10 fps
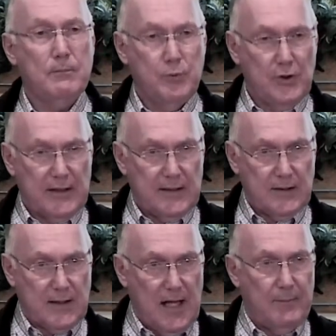put in
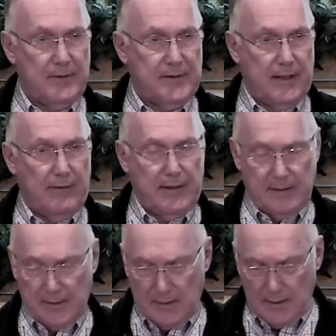the commentary
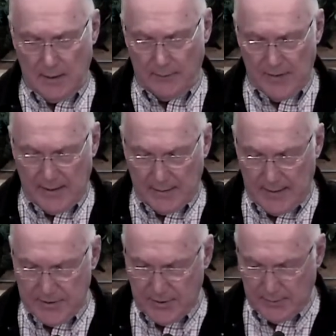of that
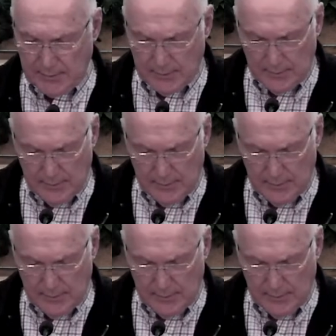lesson.